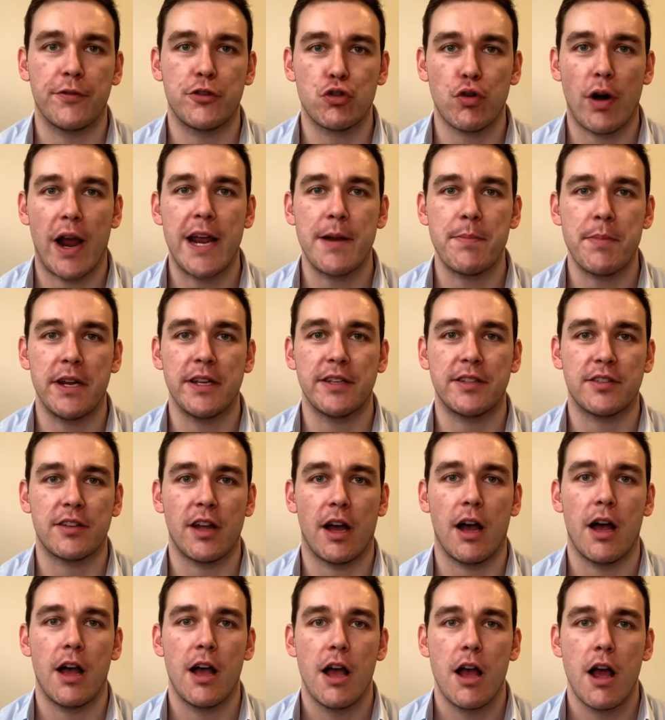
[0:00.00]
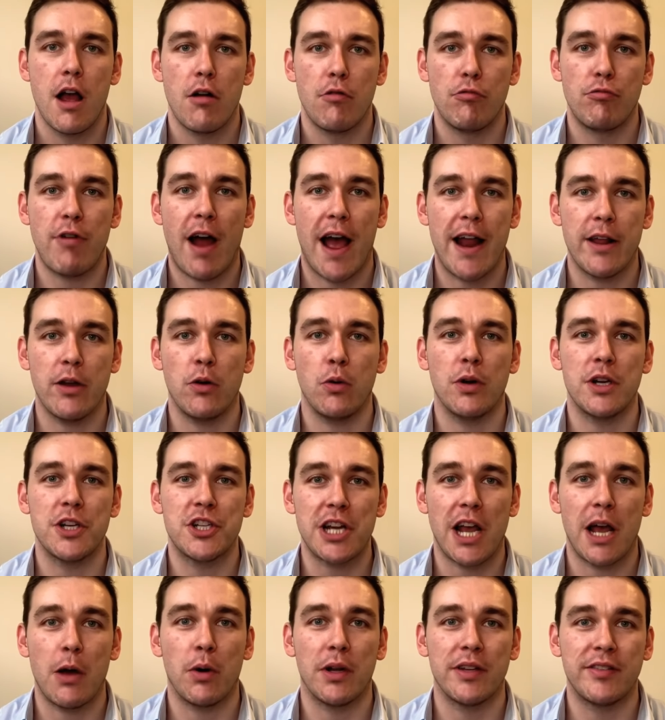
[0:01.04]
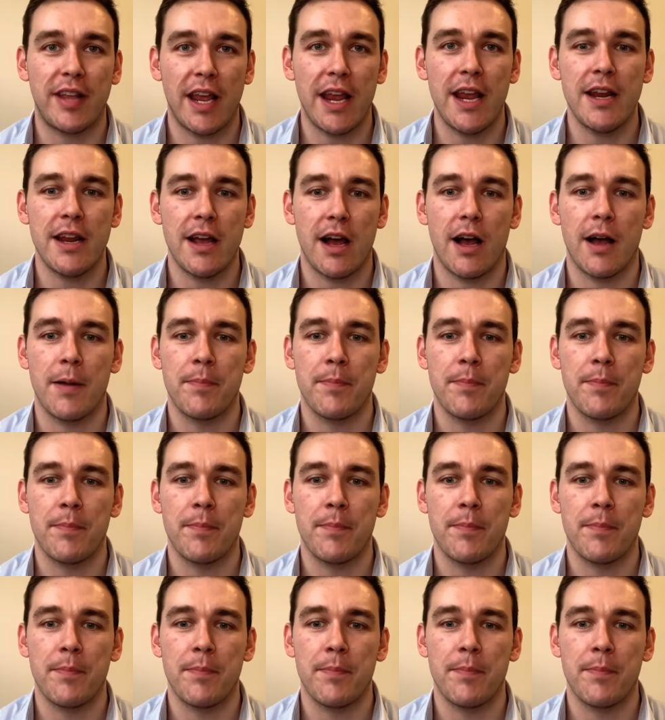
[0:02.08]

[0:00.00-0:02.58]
Trade Minister Ranil Jawadina